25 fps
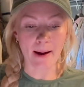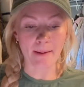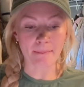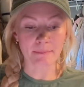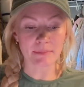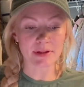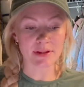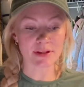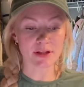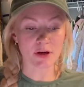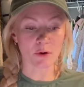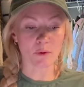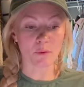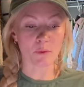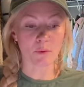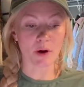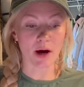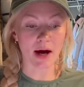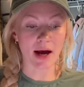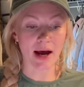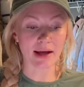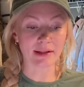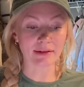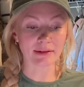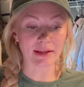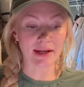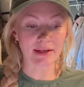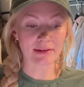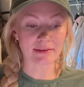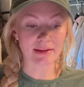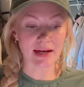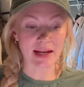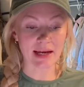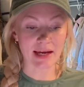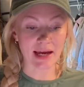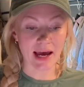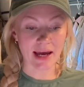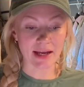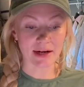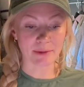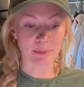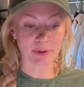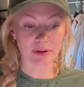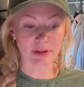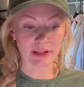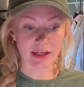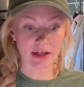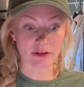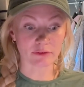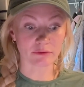So I like that I kind of
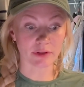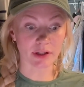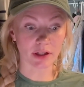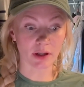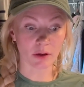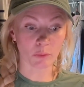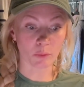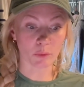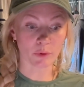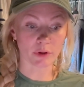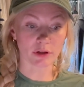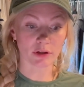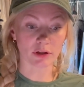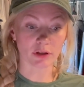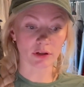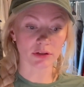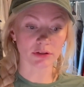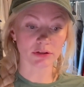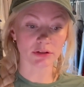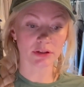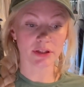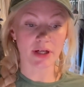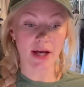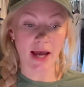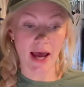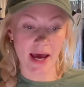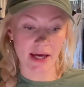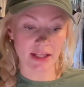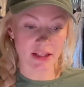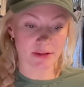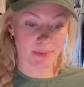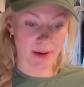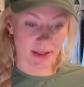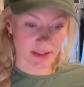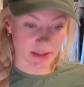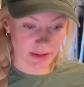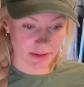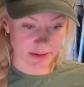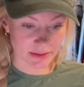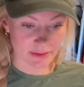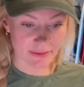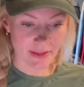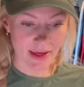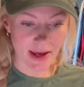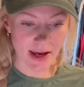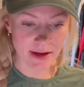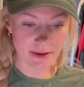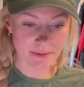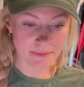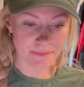put like a real world aspect into
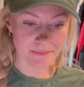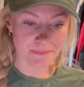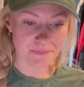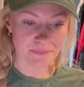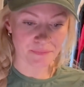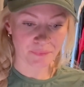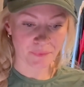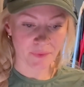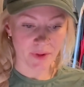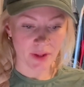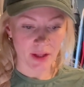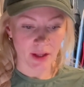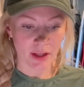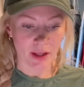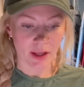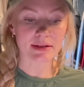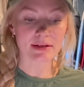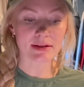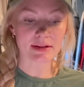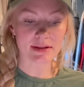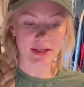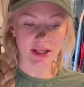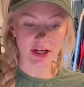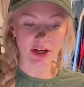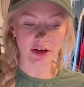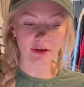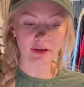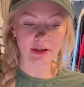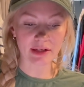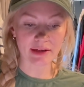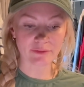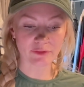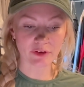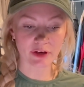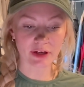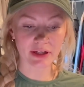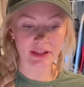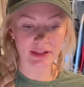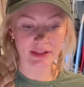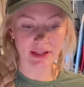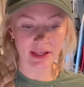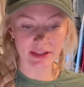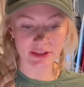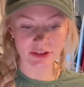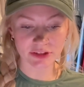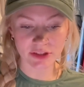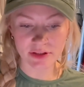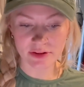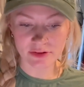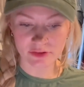that. Consider
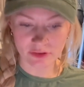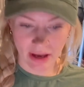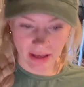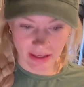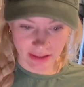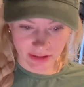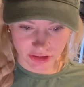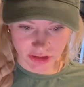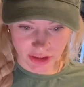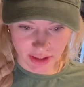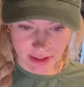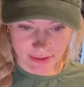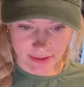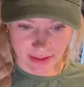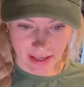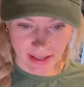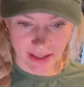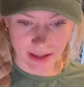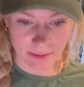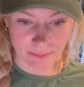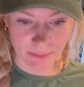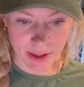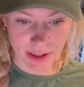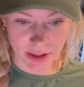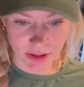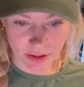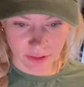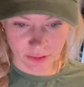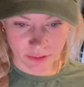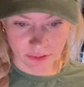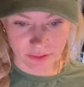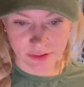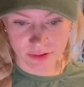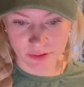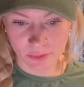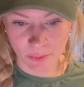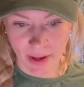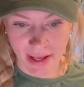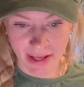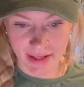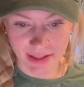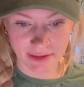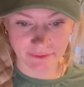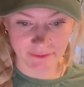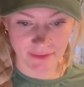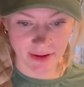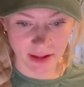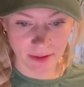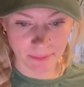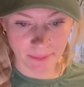differentiation strategies that can be used when
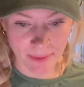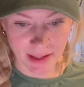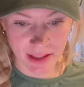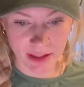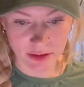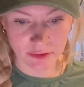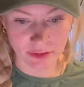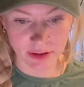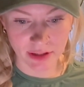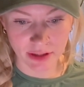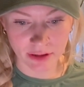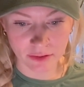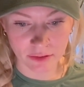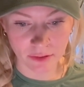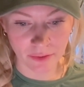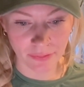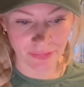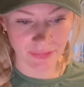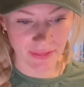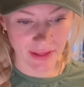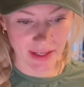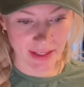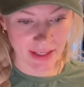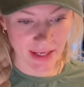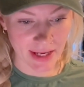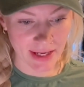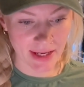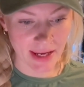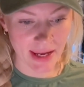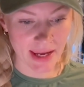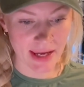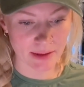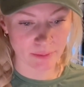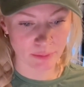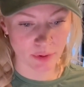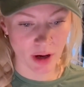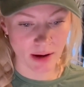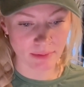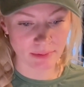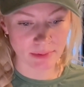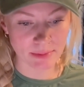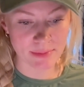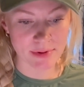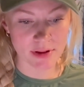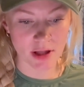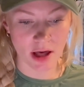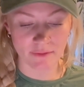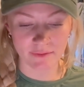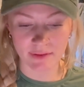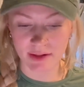developing critical thinking and problem
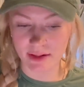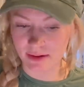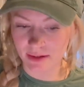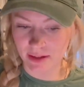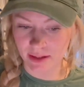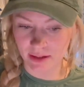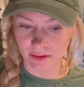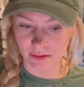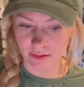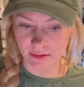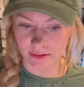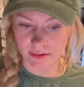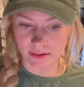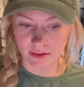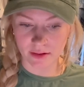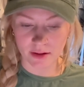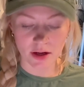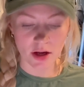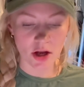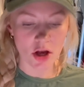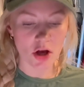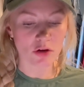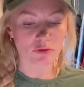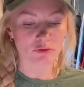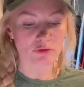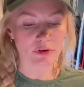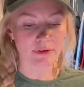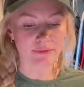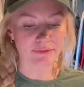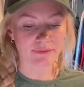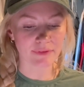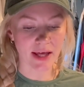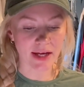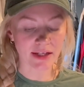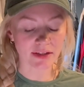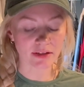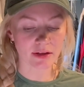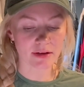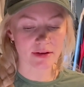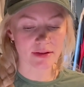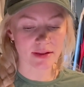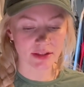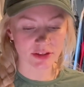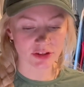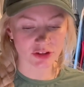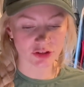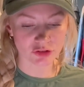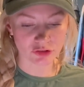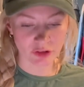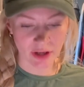solving skills. Reflect on
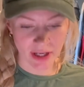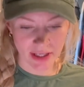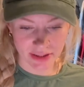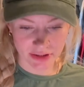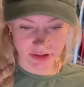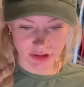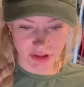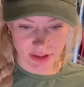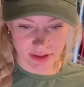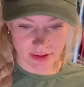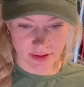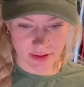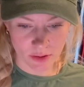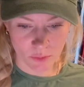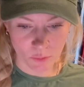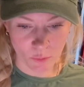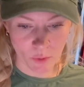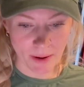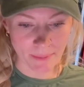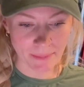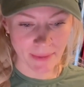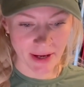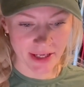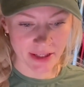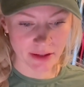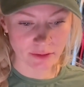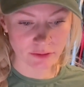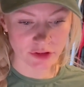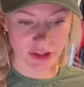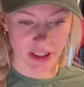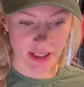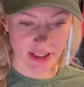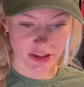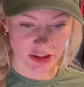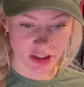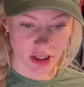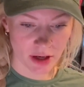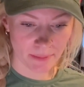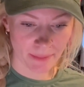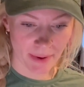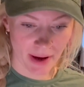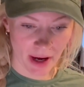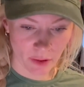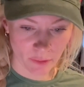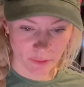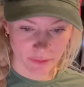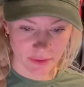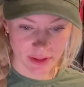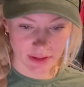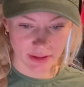such strategies. What might you change
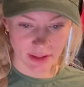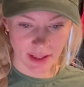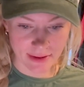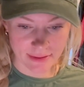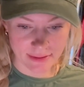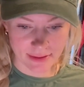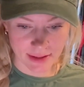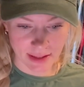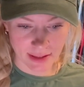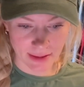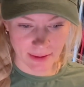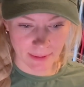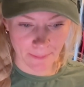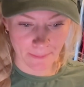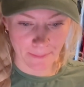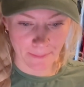about the lesson?